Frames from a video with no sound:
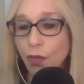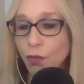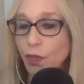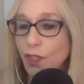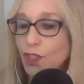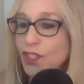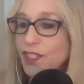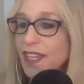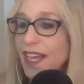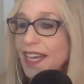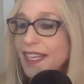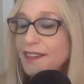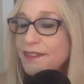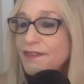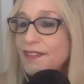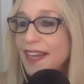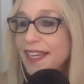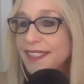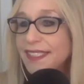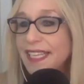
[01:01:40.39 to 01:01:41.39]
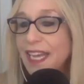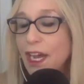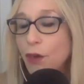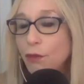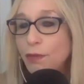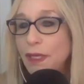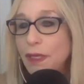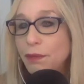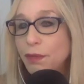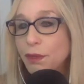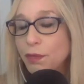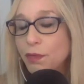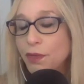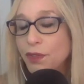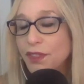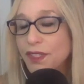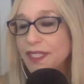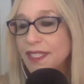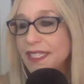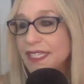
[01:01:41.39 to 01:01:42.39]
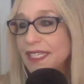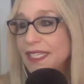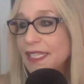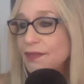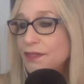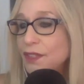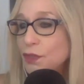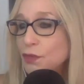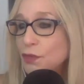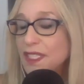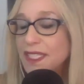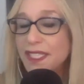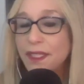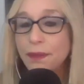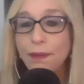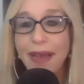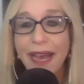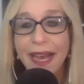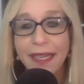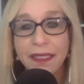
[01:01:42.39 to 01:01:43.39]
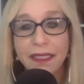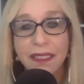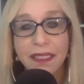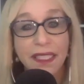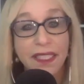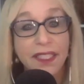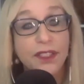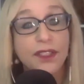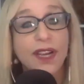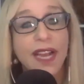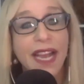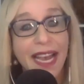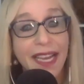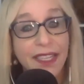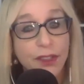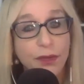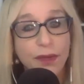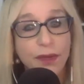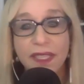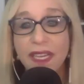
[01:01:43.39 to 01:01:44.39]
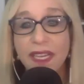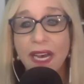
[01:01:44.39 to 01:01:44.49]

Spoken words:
which then affects how people perceive and respect and interact with